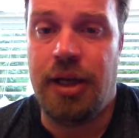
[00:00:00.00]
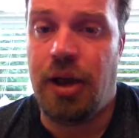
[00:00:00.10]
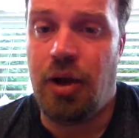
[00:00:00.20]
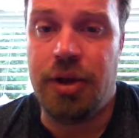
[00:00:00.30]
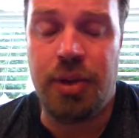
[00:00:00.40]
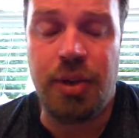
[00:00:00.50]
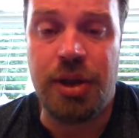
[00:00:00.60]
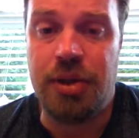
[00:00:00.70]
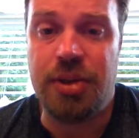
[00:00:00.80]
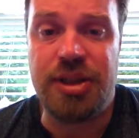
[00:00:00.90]
all you want to
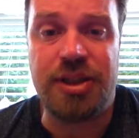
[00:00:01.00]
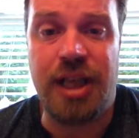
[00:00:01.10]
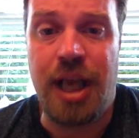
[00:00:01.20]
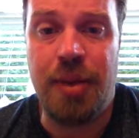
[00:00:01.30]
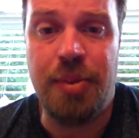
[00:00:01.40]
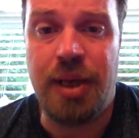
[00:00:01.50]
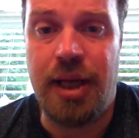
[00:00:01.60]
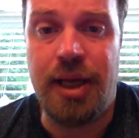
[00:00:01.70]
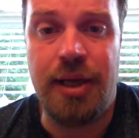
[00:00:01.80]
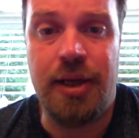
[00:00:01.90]
do is escape,
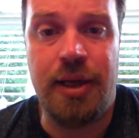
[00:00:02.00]
and